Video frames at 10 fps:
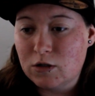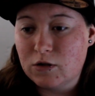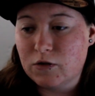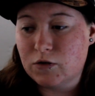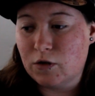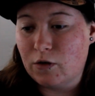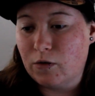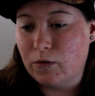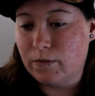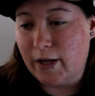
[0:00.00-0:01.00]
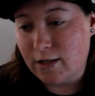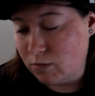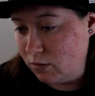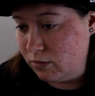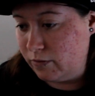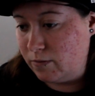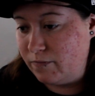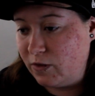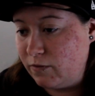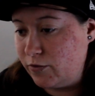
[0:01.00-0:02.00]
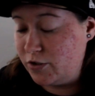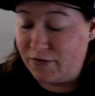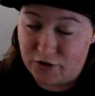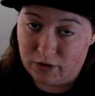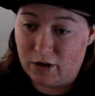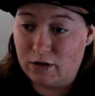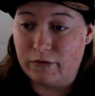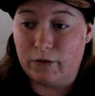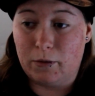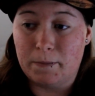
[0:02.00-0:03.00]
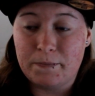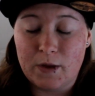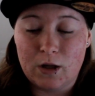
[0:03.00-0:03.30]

So that's one of them. First feature length film.